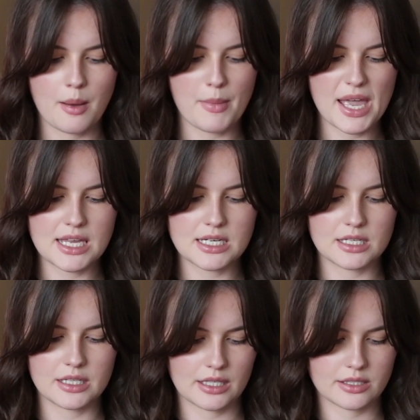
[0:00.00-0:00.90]
made
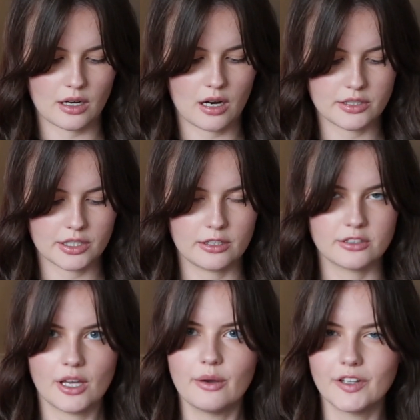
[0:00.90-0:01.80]
this cardigan,
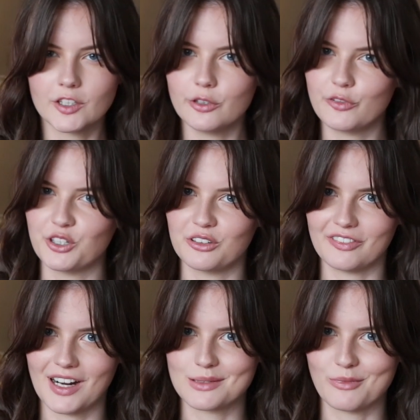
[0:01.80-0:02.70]
so thank you for your
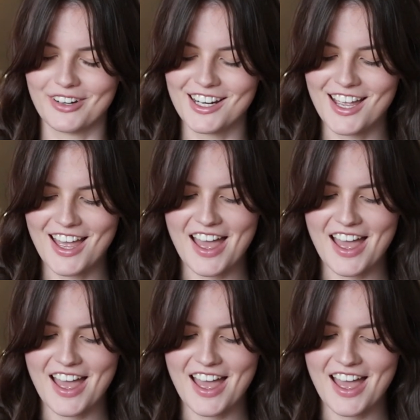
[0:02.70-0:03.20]
advice, Marie.